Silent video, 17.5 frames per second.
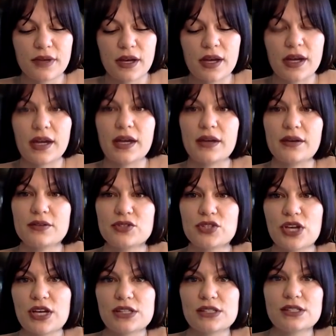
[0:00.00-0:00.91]
Hi,
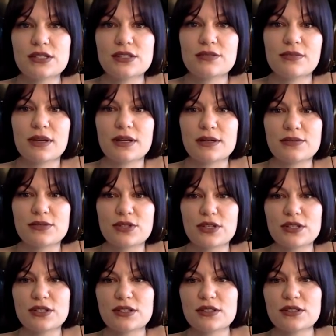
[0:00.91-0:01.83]
Jess. My name's
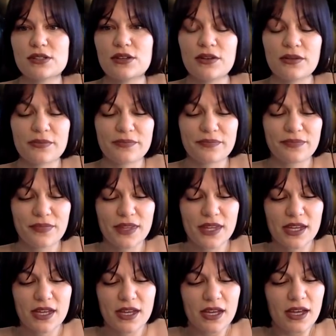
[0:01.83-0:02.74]
Jess too.
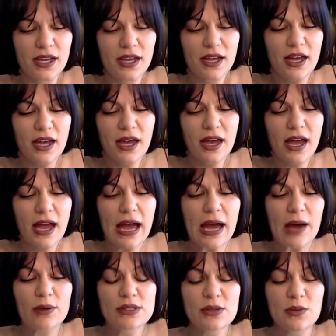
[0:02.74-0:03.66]

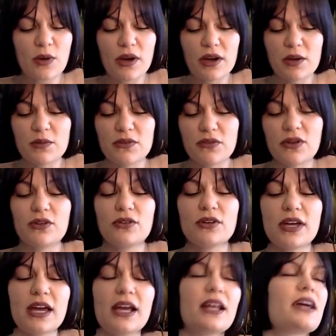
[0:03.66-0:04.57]
How was it working with
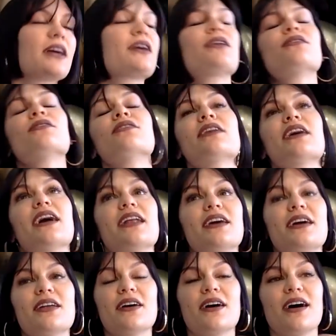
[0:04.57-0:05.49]
Claude Kelly? Claude
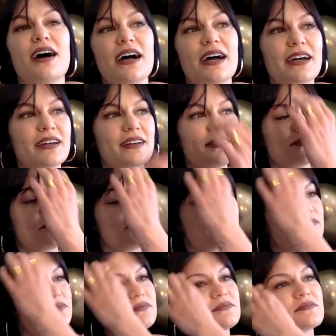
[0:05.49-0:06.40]
Kelly and I
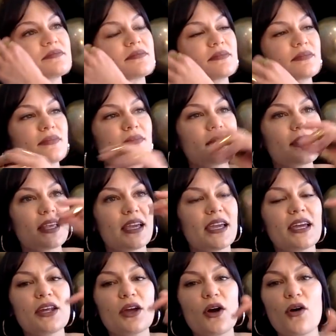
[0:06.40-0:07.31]

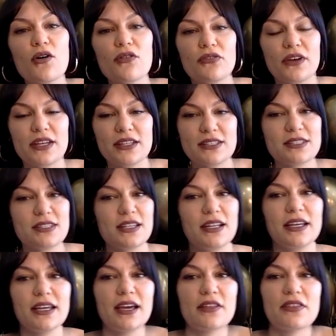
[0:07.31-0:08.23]
hit it off
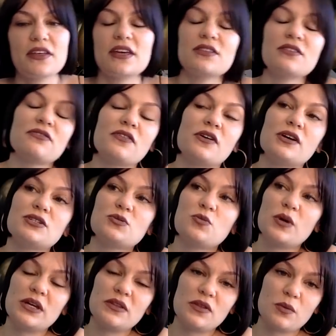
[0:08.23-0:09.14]
instantly. I think in the first
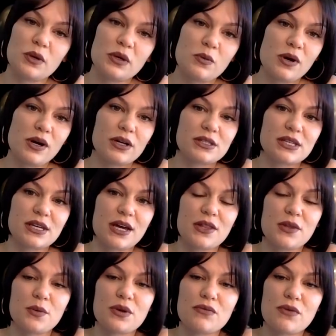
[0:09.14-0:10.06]
week that we worked
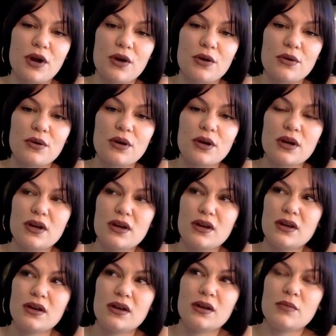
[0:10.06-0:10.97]
together, we wrote
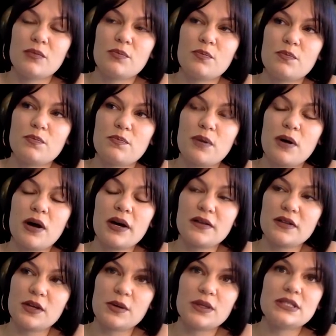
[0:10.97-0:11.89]
Pie
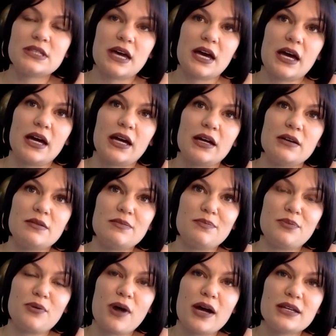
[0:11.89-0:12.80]
in the
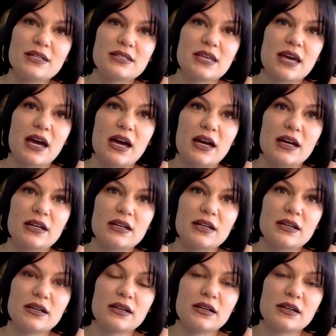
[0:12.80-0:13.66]
USA, Price Tag,